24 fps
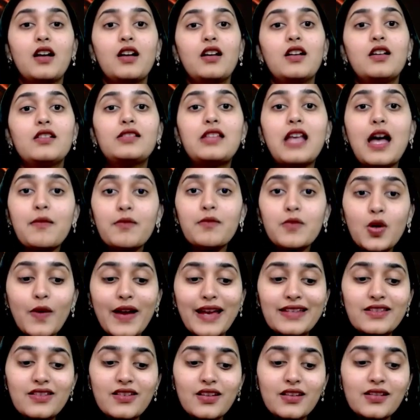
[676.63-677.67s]
some
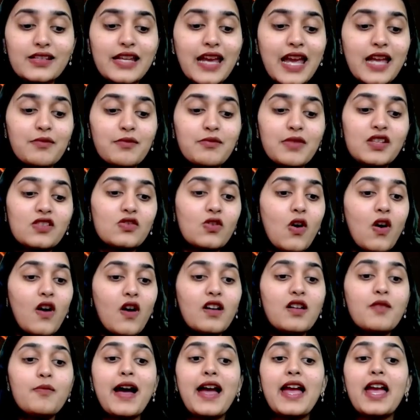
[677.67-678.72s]
questions can be
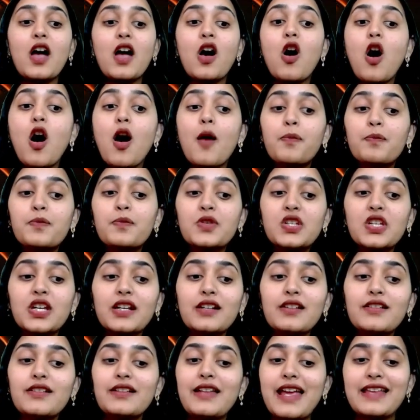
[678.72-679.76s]
solved by
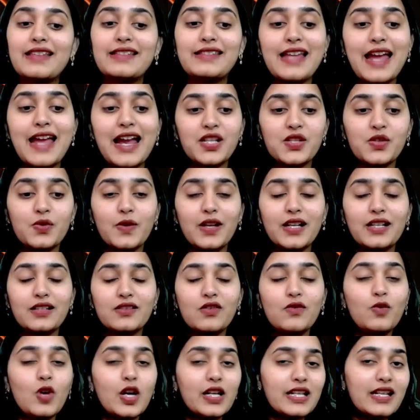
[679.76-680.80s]
option test as well so
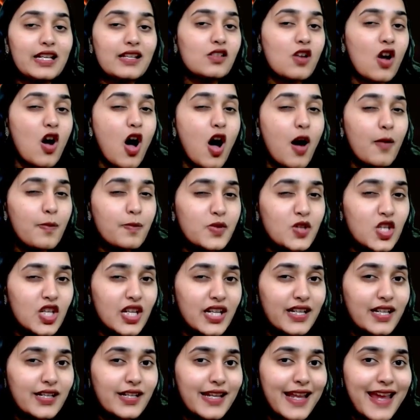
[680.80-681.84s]
what is
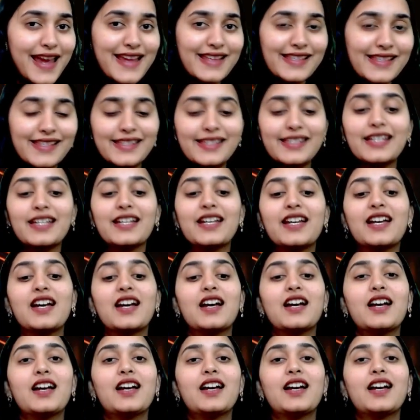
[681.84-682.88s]
option test
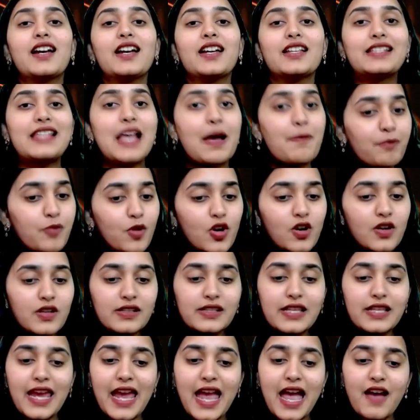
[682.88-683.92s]
suppose
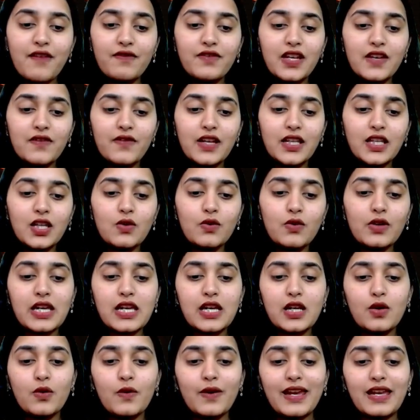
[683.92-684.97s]
they have given you
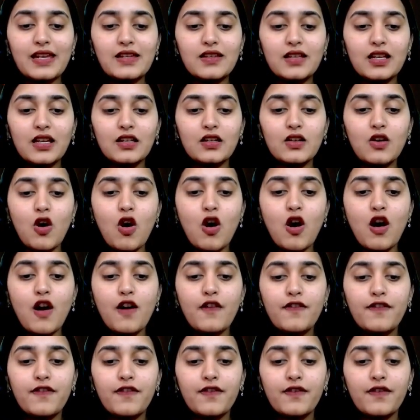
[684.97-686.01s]
equation of
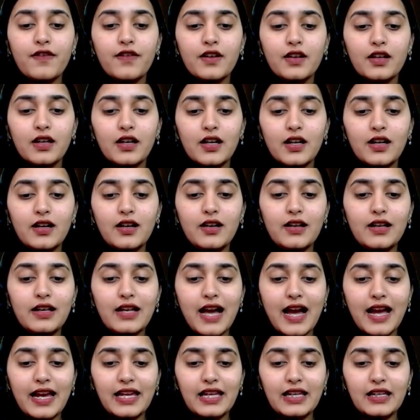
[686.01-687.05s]
a
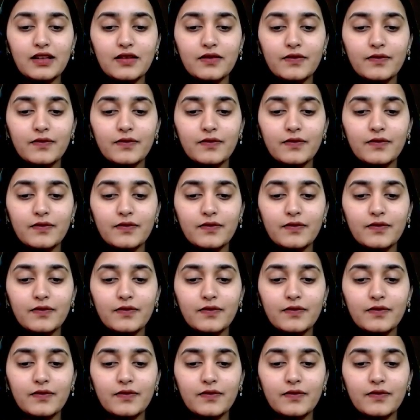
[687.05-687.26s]
line